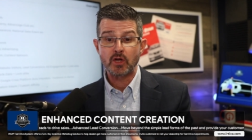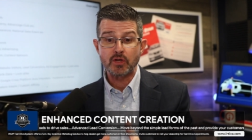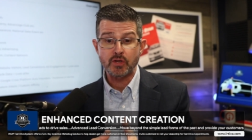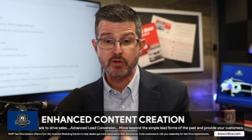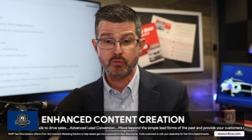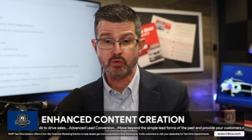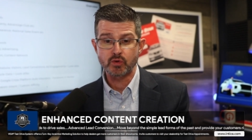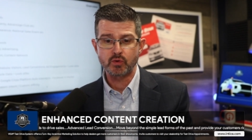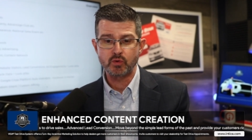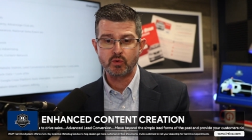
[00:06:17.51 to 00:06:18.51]

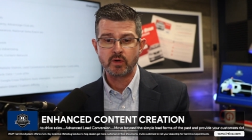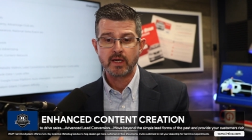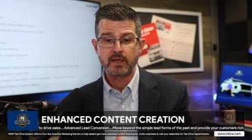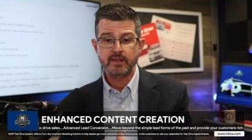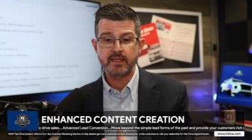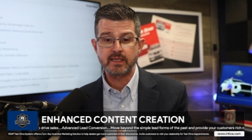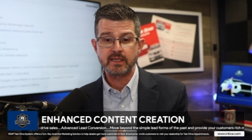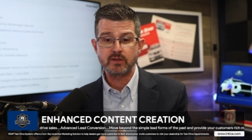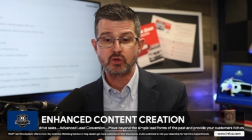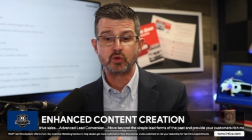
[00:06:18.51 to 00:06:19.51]
through
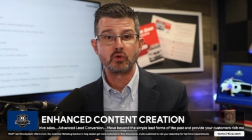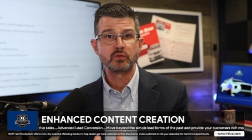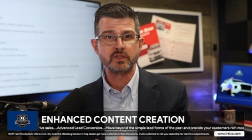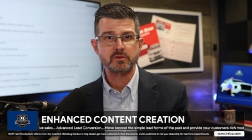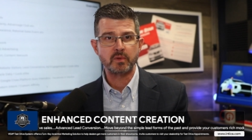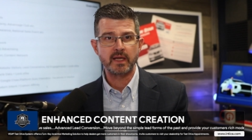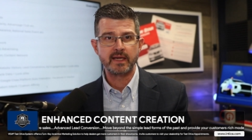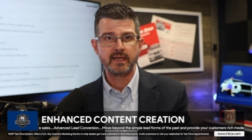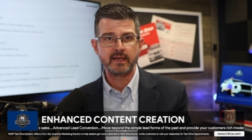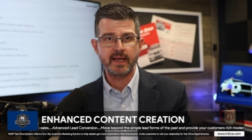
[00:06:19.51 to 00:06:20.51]
the Google
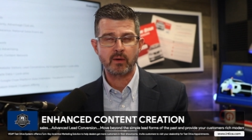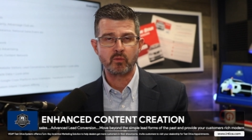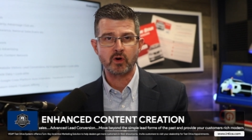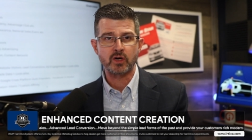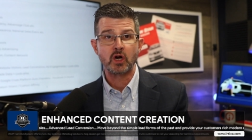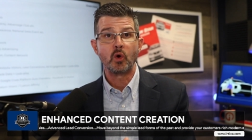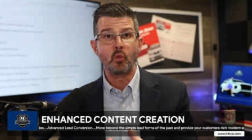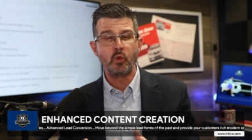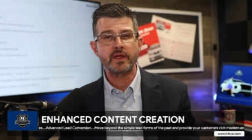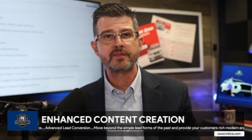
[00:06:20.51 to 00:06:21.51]
Display Network
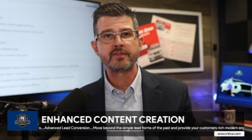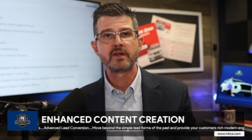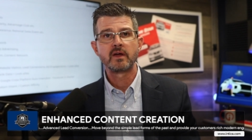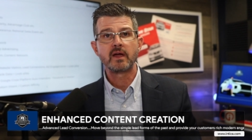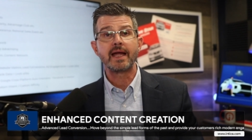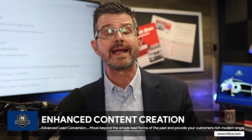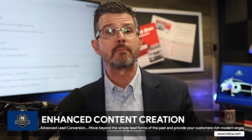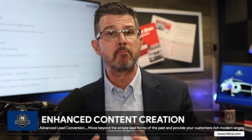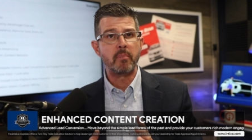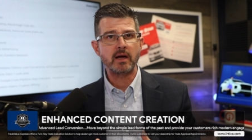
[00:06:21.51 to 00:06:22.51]
with a
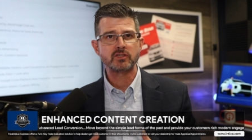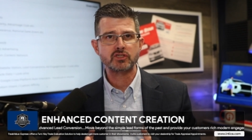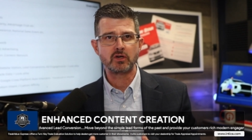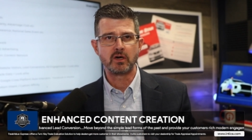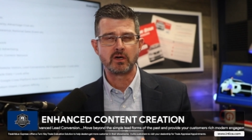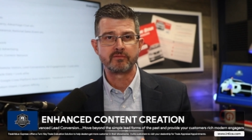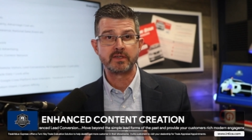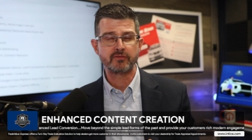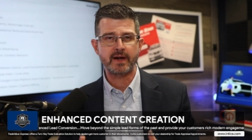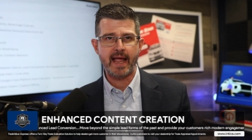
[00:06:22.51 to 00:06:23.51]
bunch of
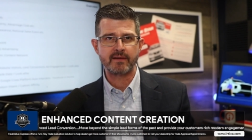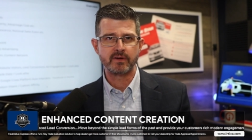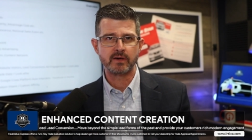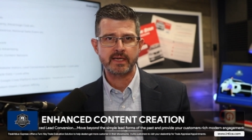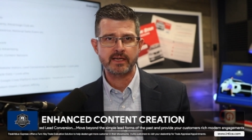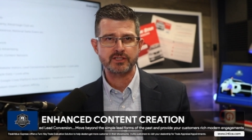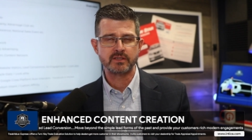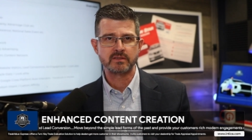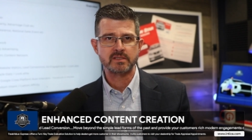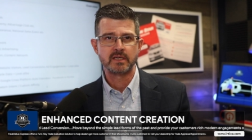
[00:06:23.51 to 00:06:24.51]
different ad
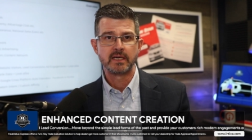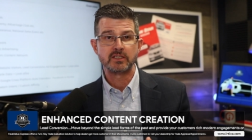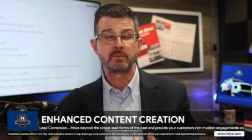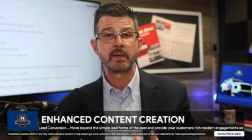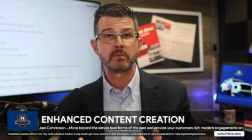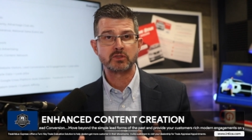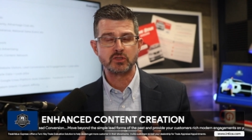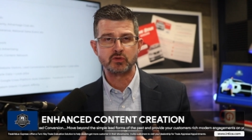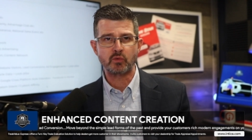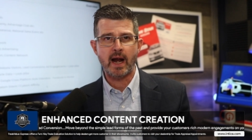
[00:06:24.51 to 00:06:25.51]
variations to be able to
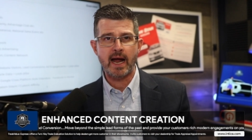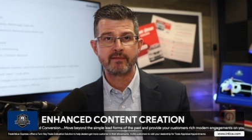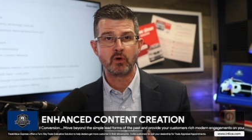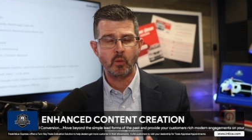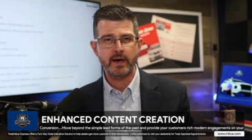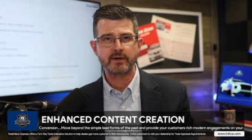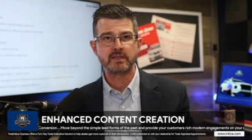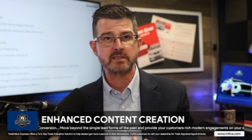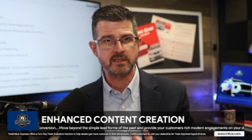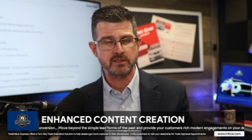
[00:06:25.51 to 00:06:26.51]
drive
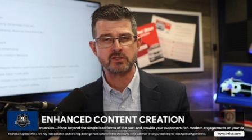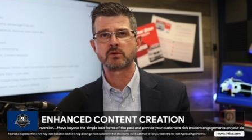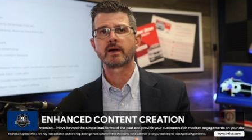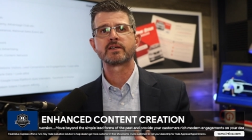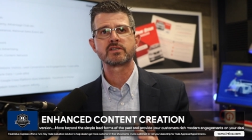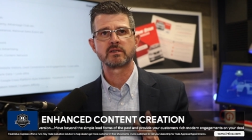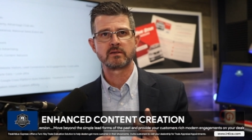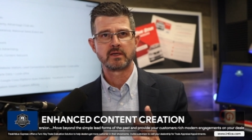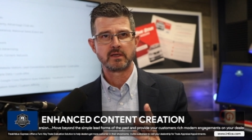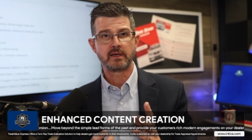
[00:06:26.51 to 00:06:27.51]
awareness and
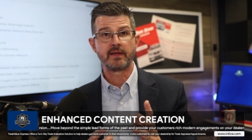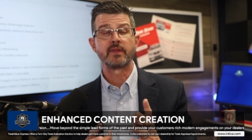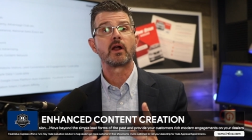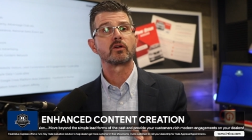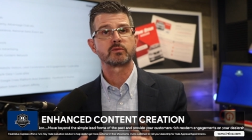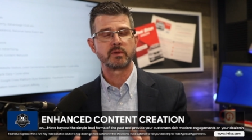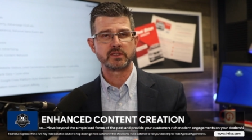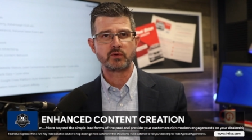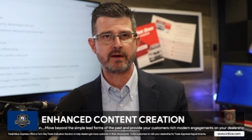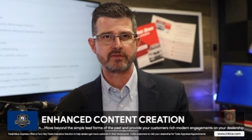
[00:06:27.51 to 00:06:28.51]
consideration and then ultimately
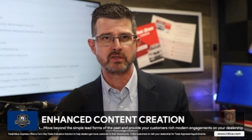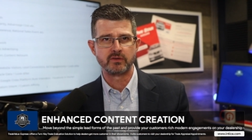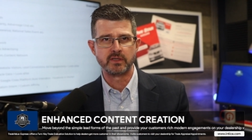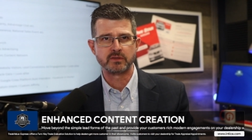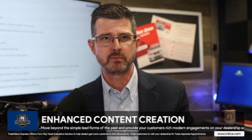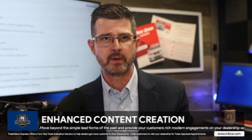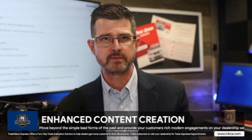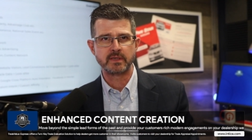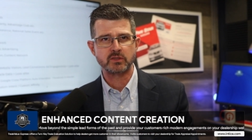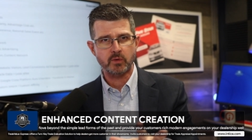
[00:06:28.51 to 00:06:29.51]
traffic to your dealership
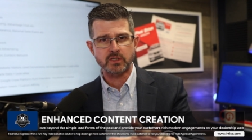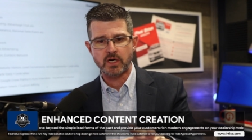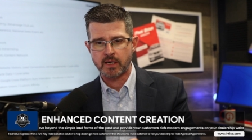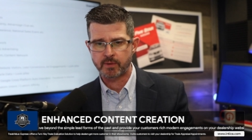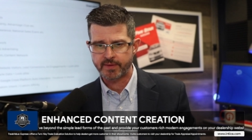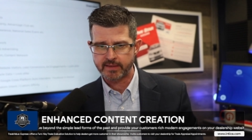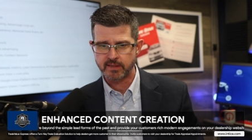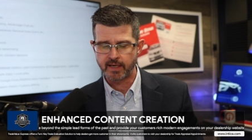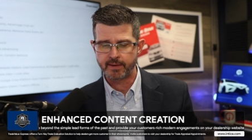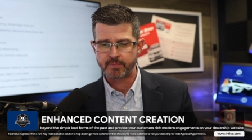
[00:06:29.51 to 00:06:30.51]
website. So we're going to talk about that
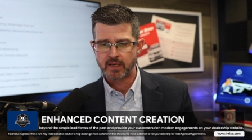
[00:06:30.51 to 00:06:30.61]
today.